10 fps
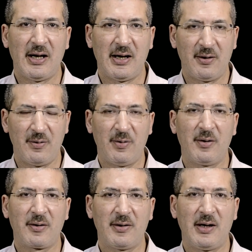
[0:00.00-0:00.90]
and the
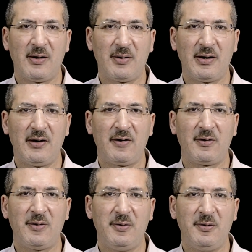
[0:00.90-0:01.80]
work now is
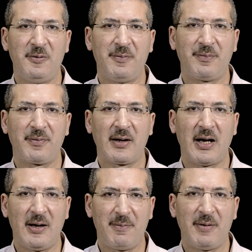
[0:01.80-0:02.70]
to
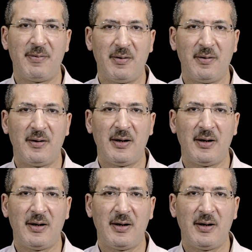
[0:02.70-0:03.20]
help people